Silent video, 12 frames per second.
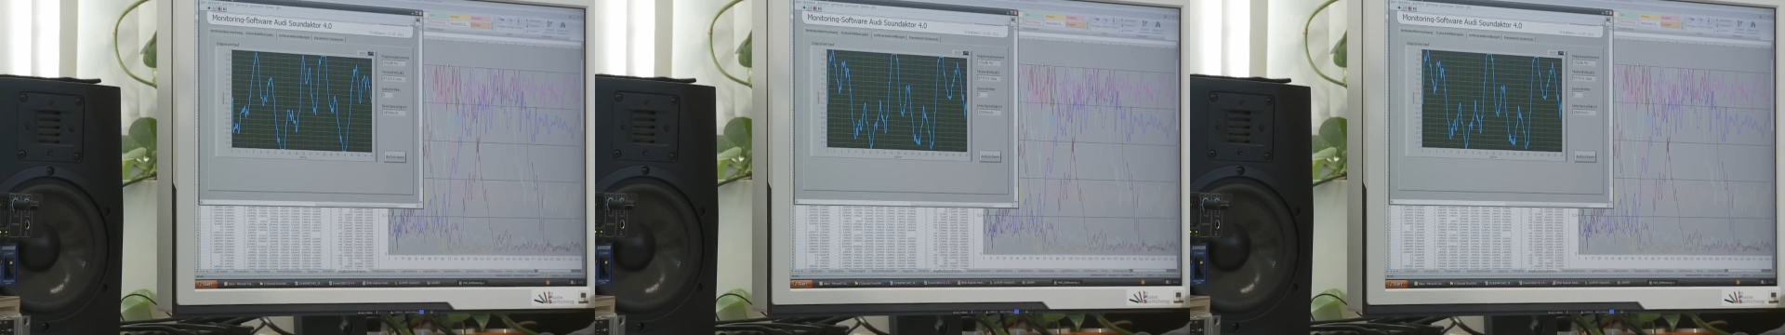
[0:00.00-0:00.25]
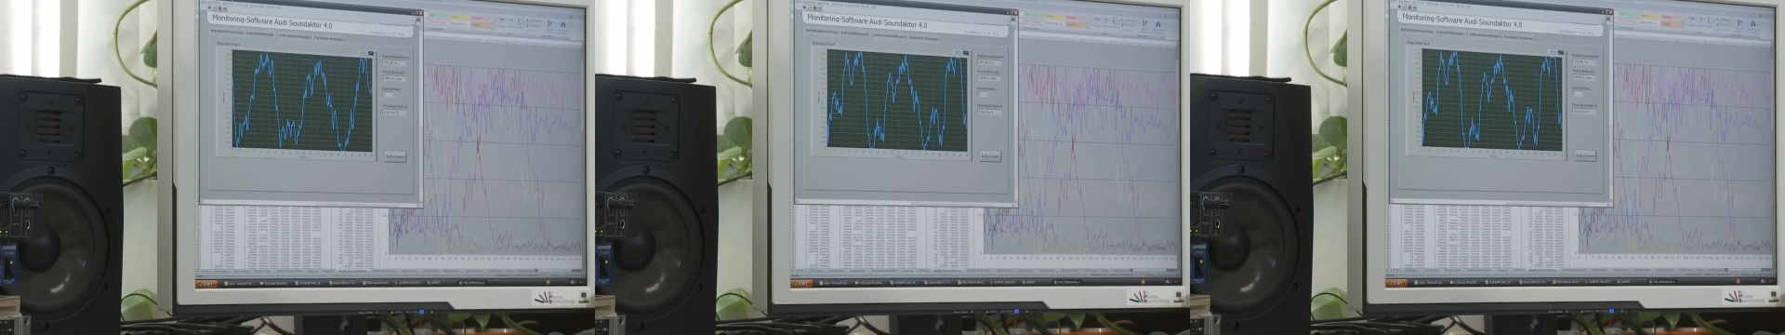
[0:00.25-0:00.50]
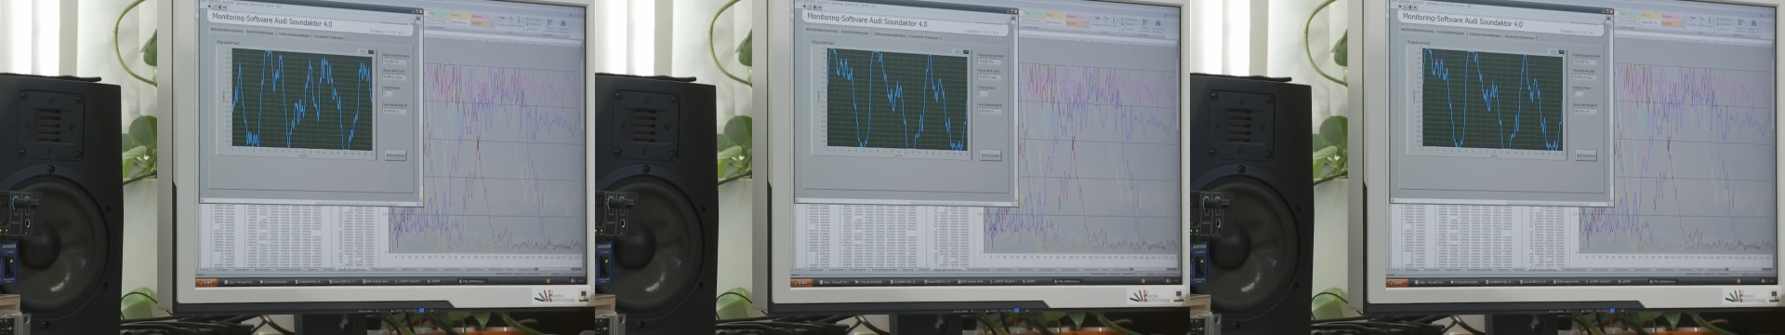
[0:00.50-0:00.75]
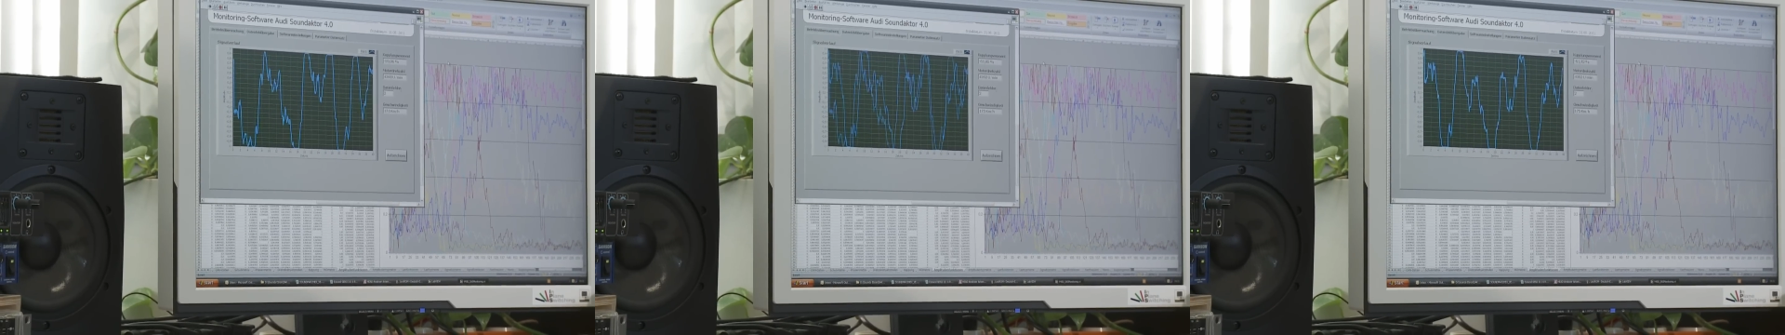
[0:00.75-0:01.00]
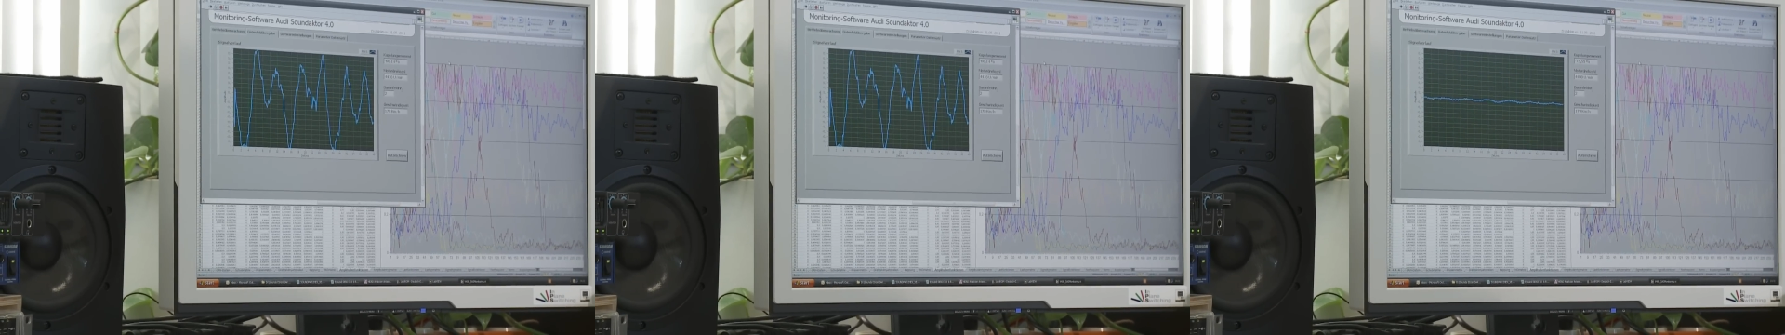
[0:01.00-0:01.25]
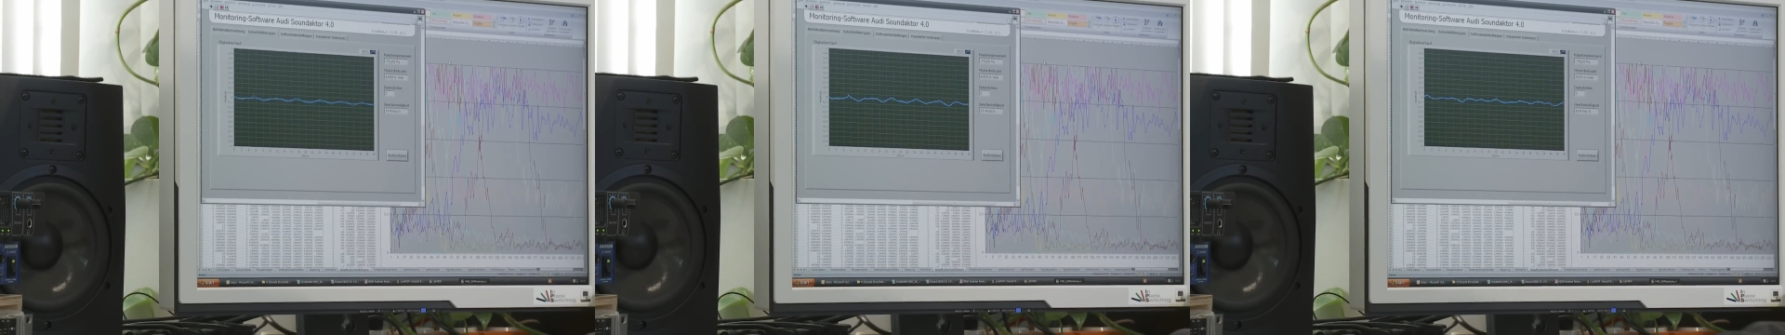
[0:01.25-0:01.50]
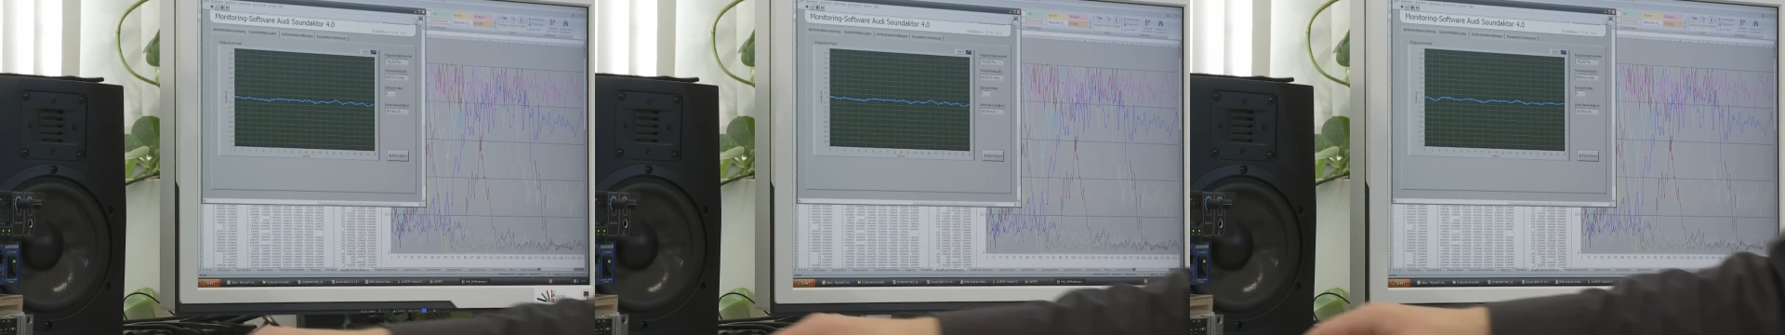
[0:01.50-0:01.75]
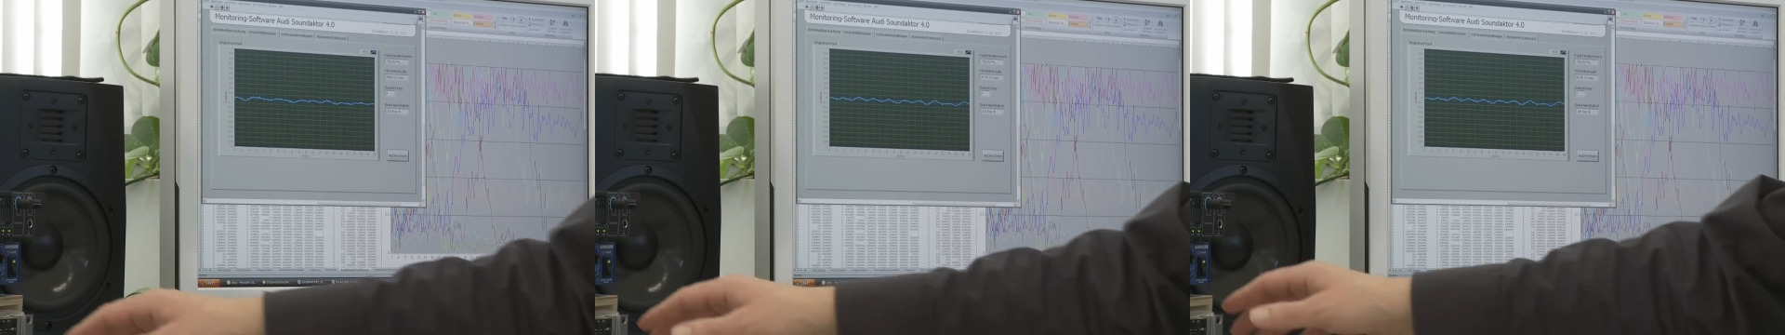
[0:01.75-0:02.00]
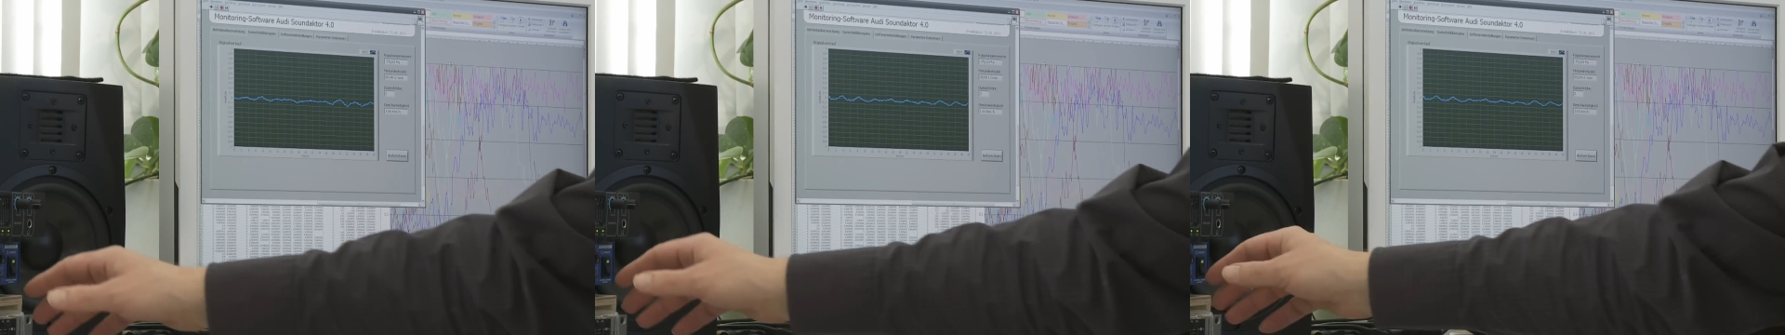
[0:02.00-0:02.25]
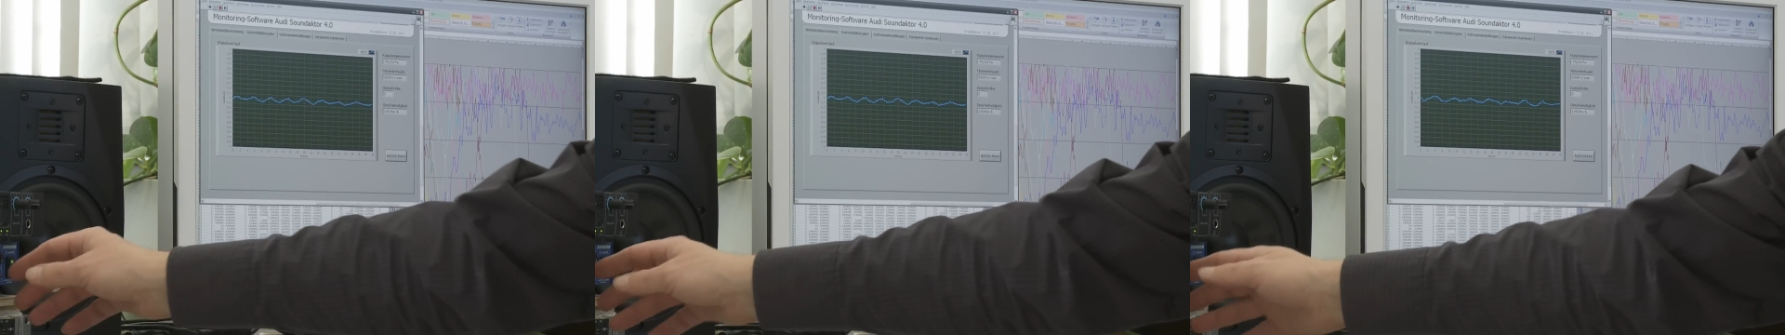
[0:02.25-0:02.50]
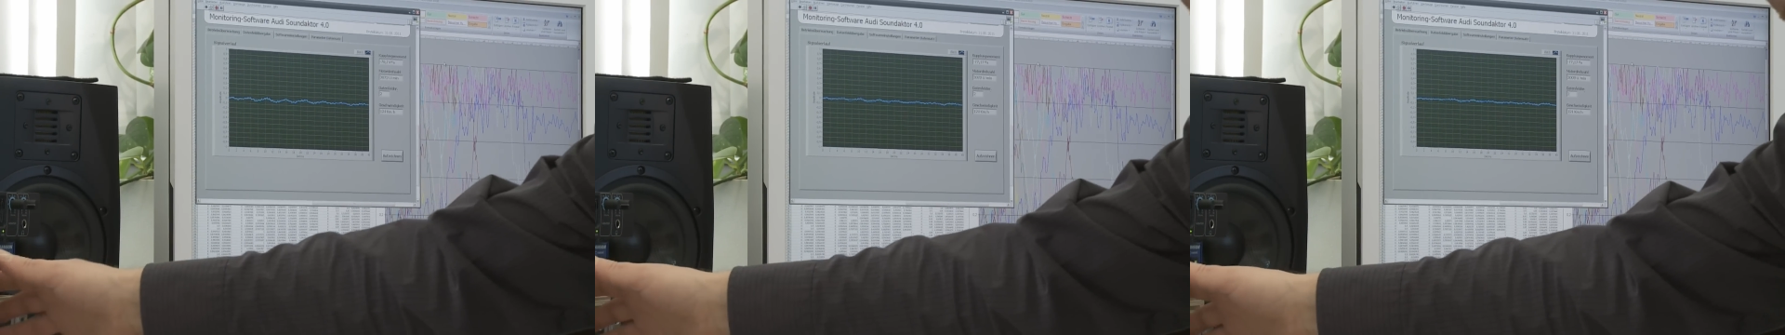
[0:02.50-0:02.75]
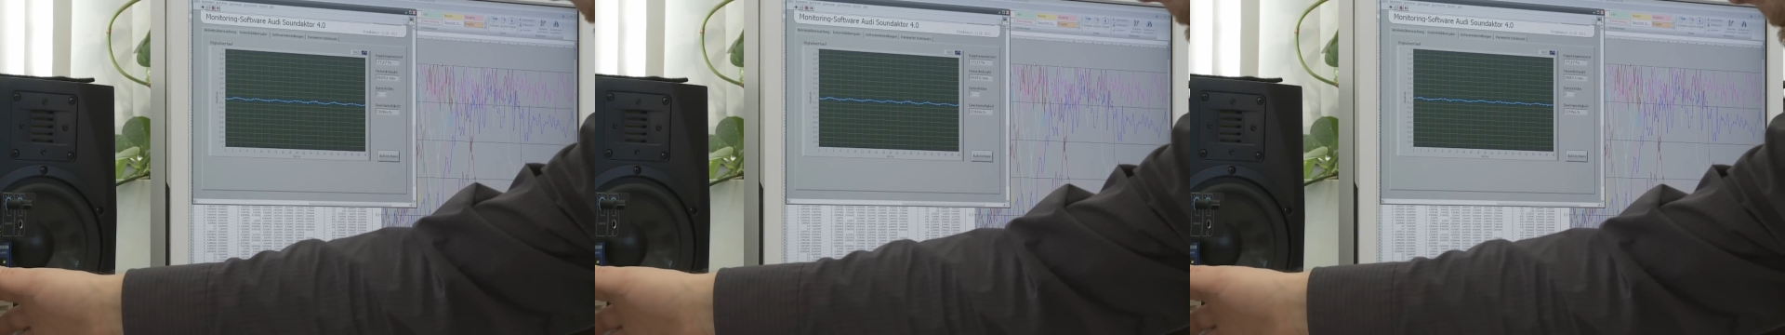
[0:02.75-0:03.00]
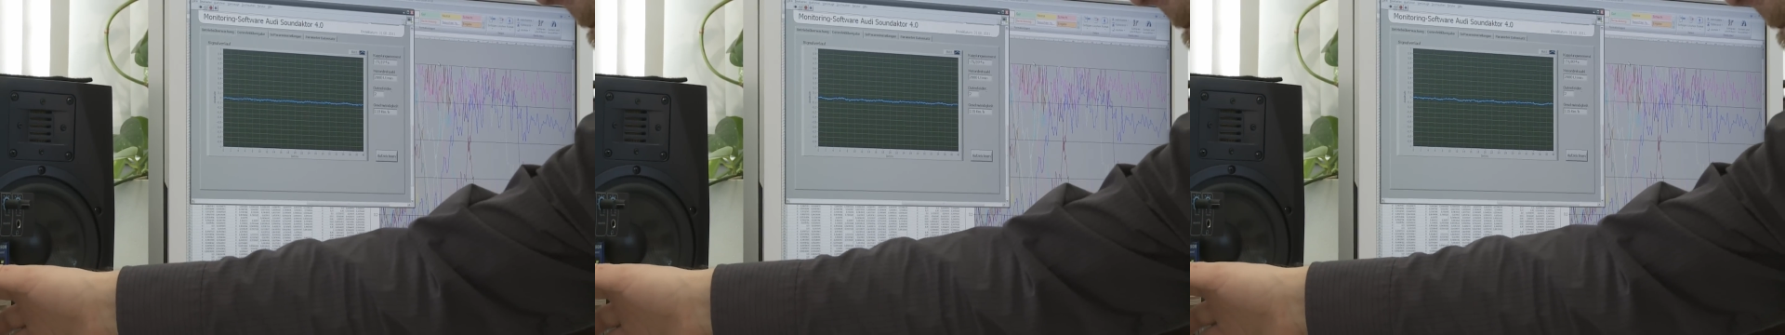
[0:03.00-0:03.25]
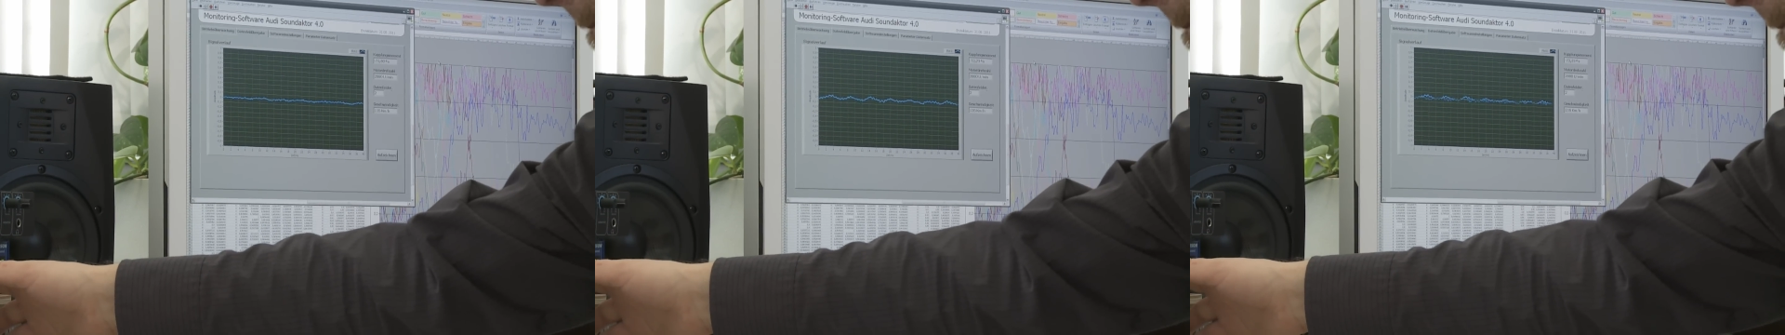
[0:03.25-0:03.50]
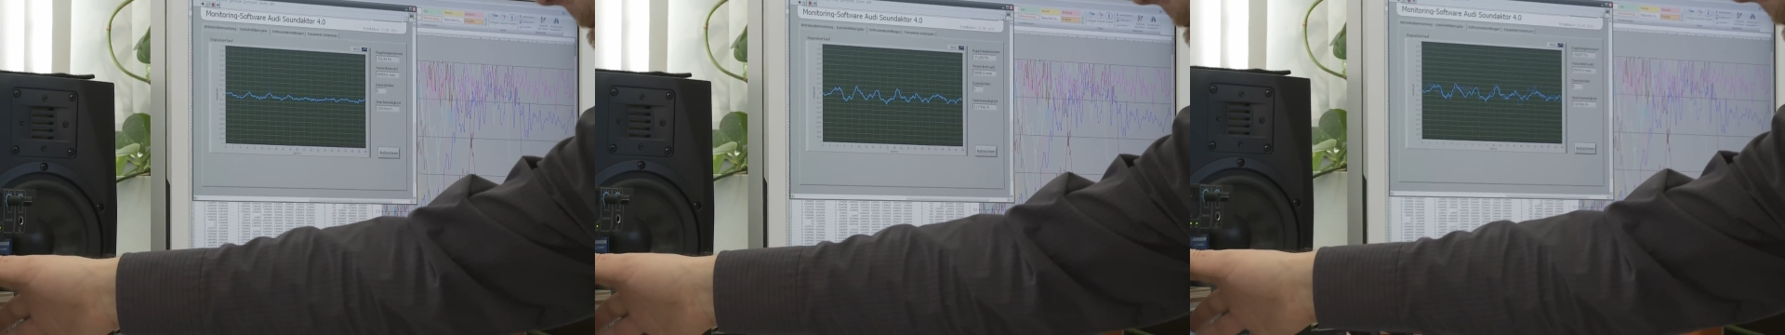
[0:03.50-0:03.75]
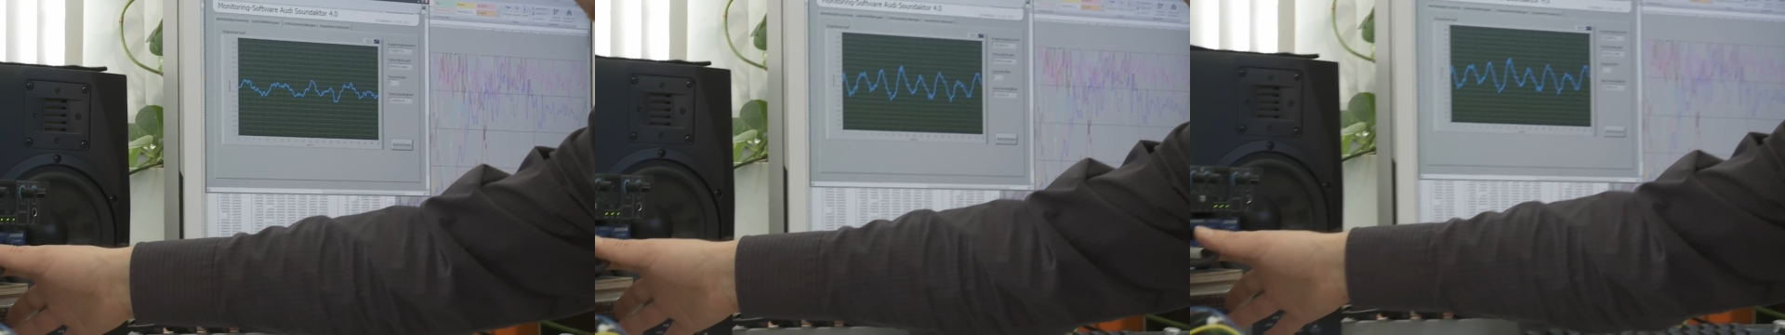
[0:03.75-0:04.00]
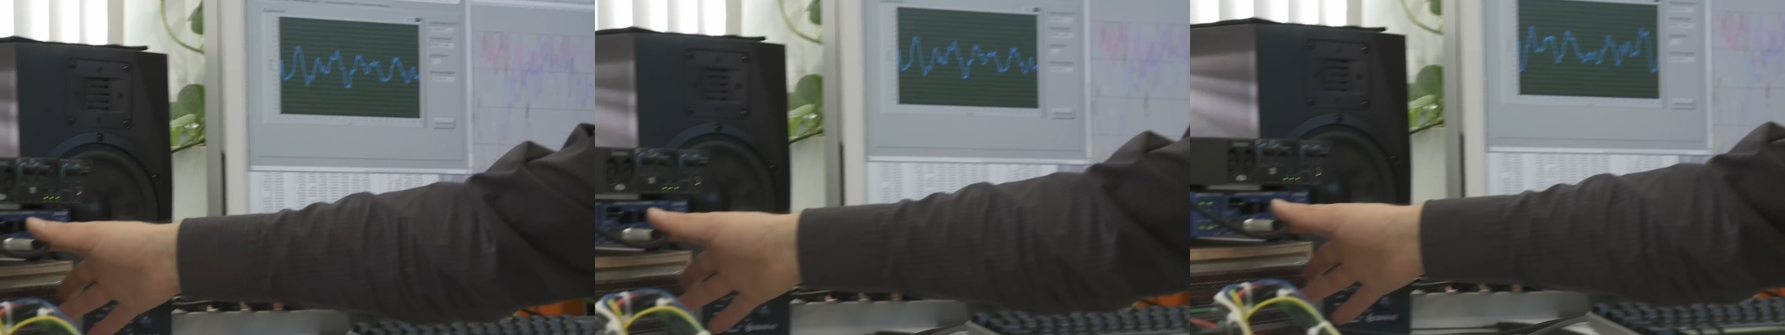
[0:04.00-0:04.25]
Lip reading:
(no speaker visible)